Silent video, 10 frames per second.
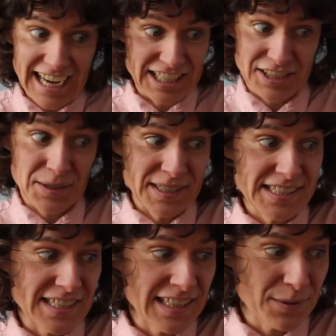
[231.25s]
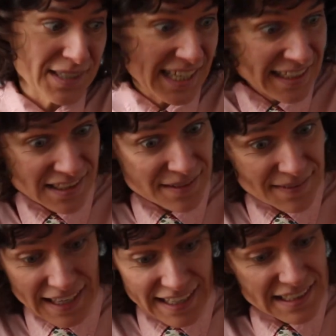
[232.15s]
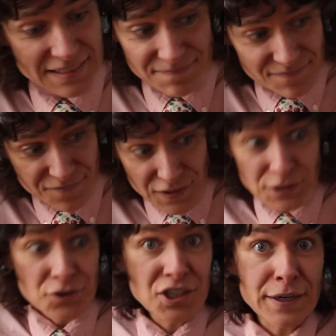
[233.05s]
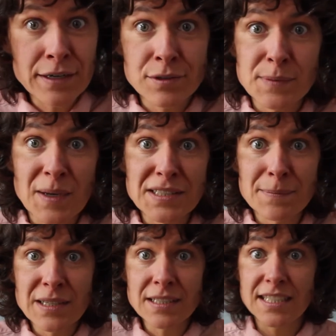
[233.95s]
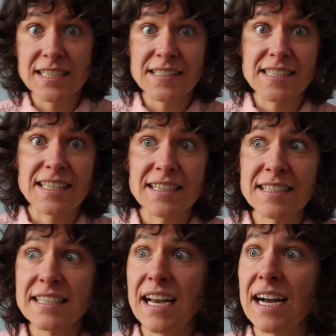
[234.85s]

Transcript: I suddenly was handed fiduciary responsibilities and